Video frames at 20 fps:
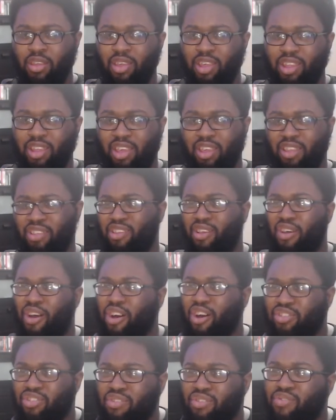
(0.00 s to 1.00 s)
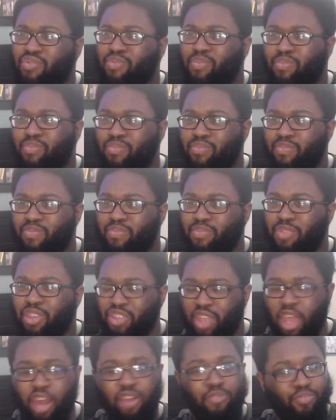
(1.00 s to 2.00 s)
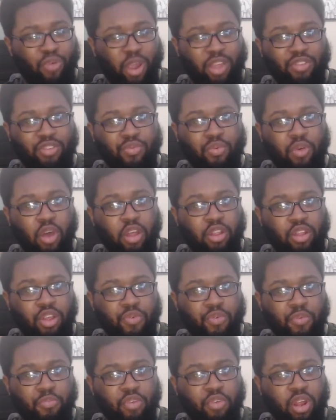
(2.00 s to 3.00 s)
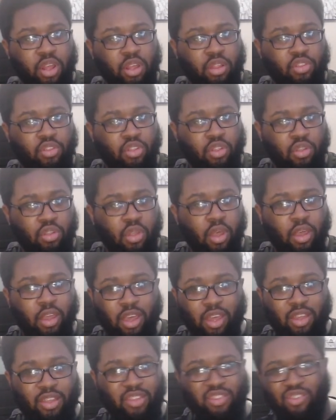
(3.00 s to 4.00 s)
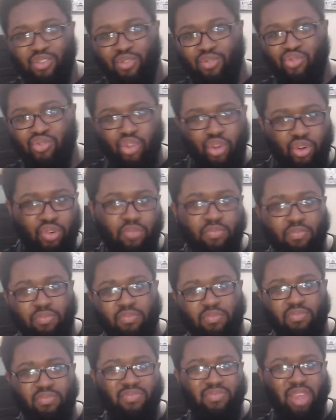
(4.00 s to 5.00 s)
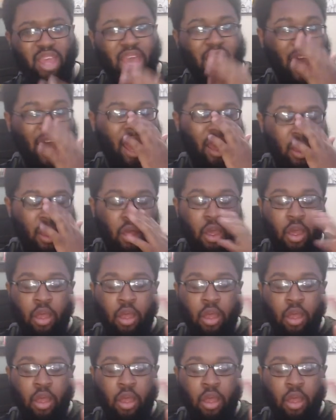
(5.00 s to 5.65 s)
And then also, discounted of prices were on there were pretty good too, so yeah.